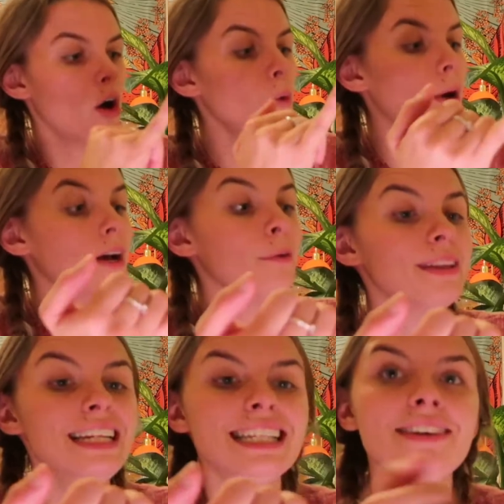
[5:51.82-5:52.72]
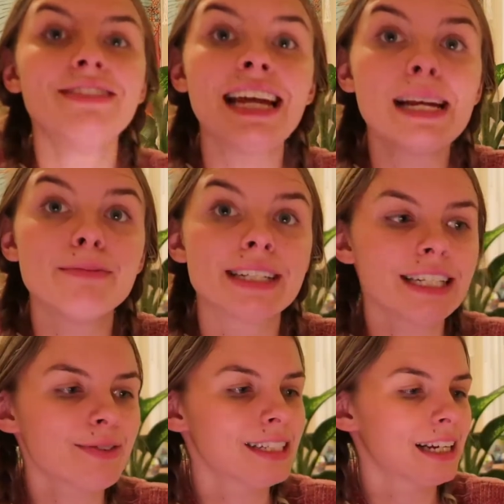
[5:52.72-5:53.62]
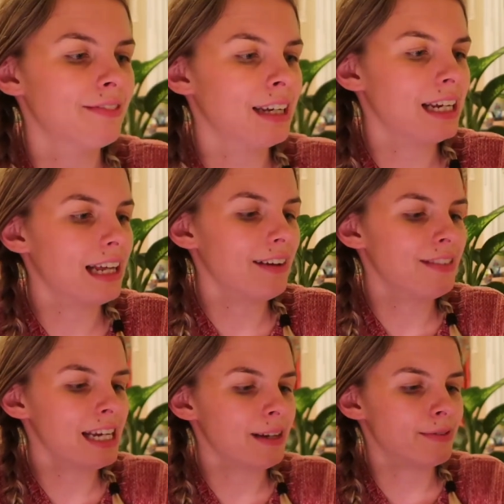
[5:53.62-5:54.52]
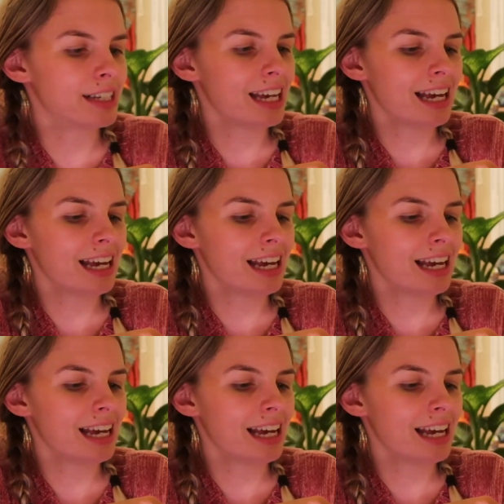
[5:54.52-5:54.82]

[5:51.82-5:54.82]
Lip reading: Oh, these have names. These ones have names.